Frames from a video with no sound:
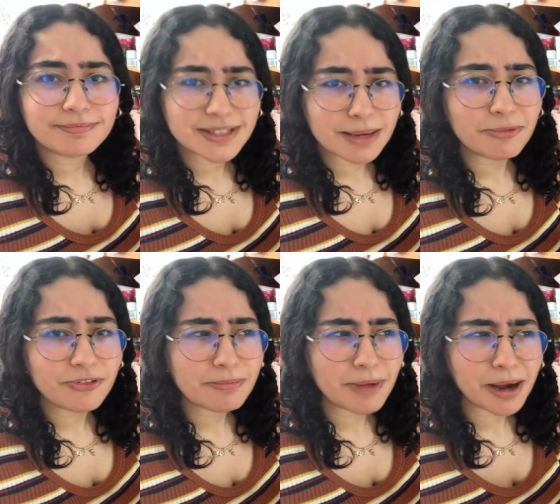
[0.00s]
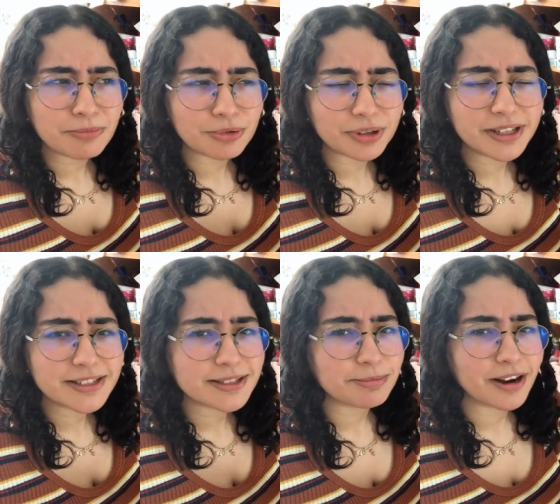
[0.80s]
some of them I'm really
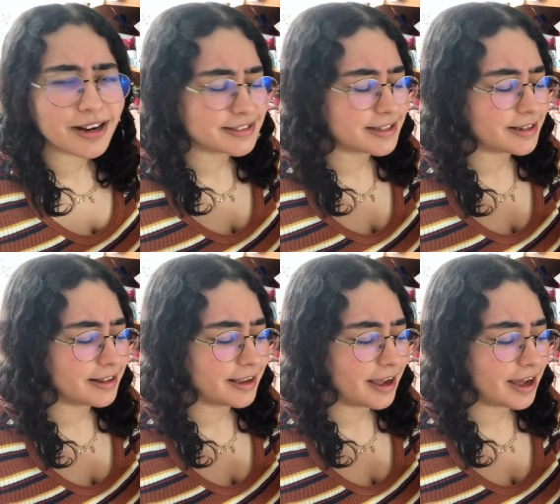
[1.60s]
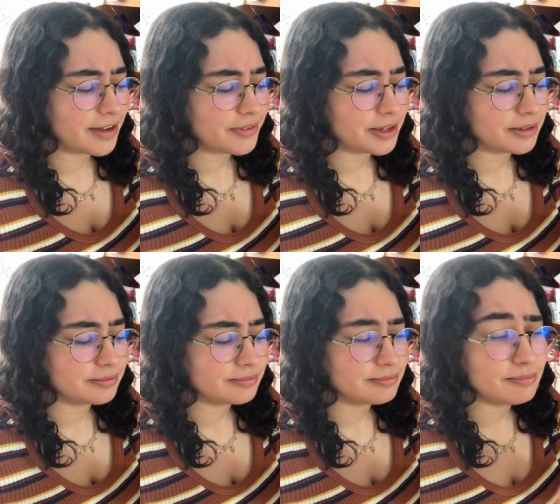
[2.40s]
surprised that they haven't
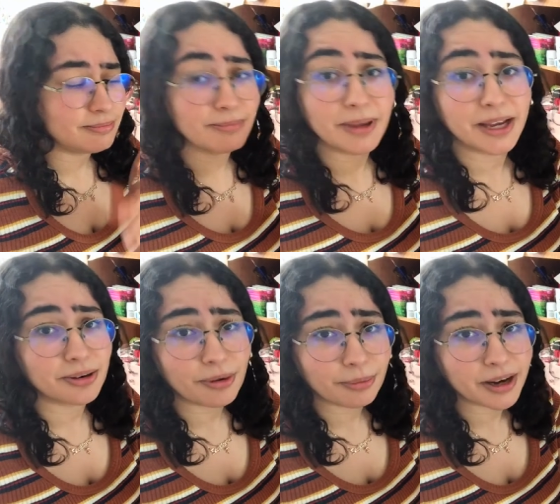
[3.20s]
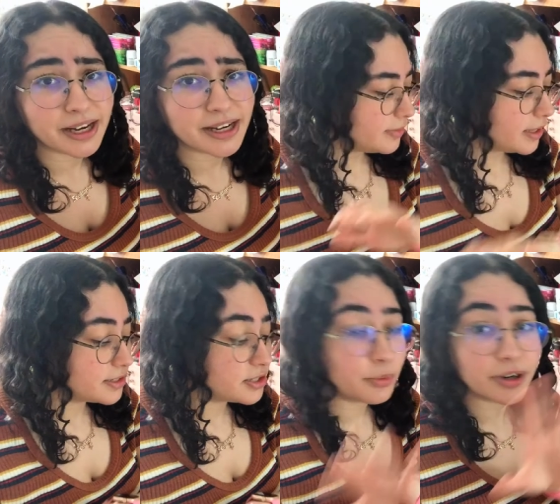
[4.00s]
made already.
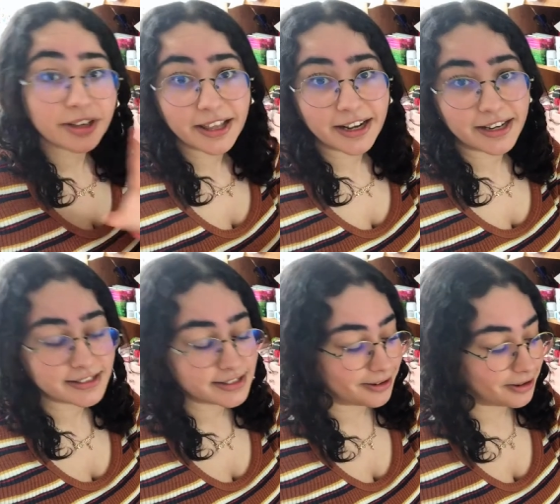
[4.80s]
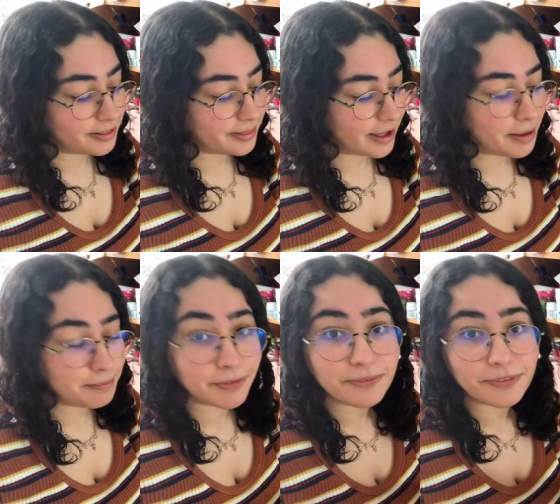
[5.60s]
So we're gonna get into all that,
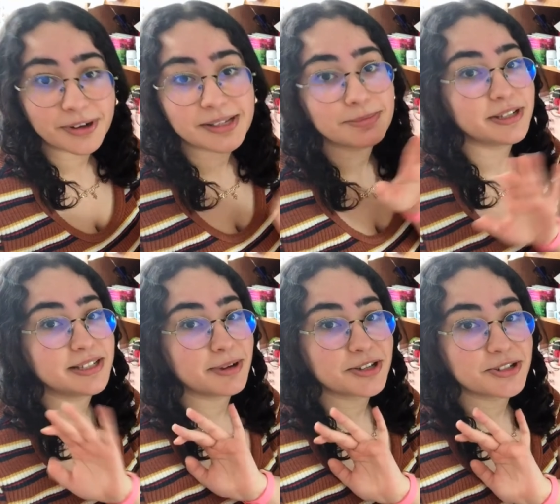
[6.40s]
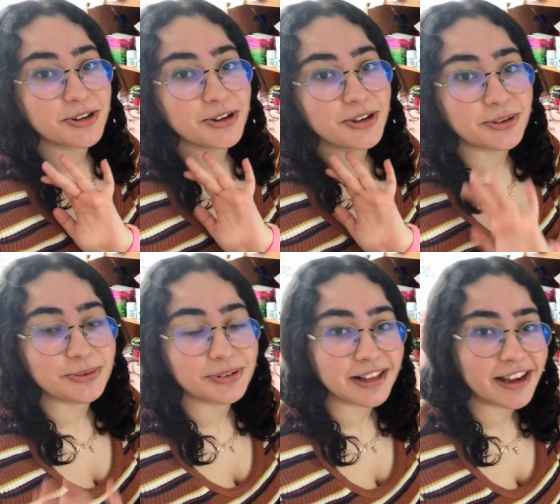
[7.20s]
but first please make sure
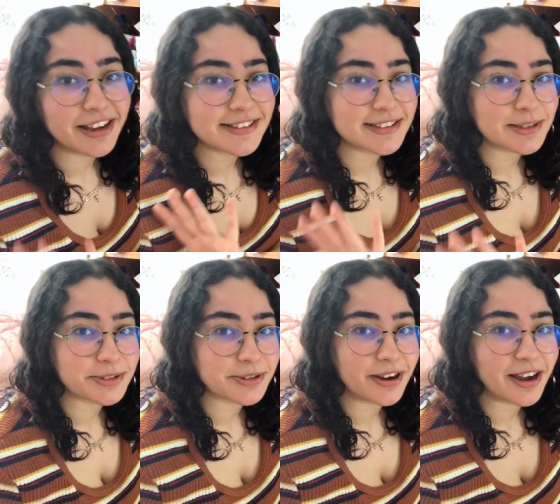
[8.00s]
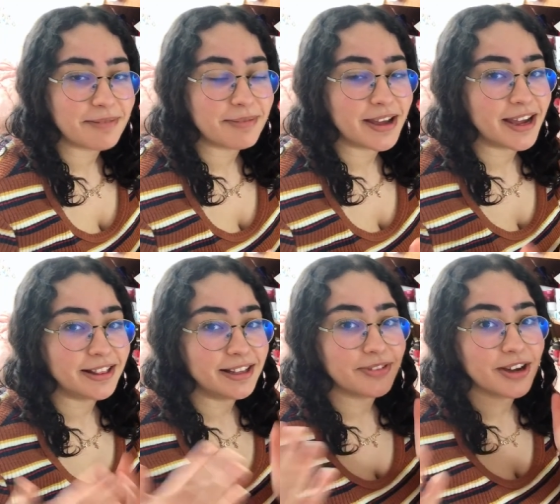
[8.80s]
you like, subscribe,
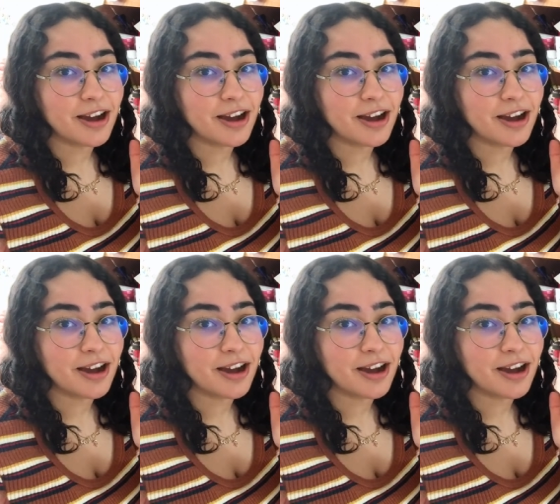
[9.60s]
and leave a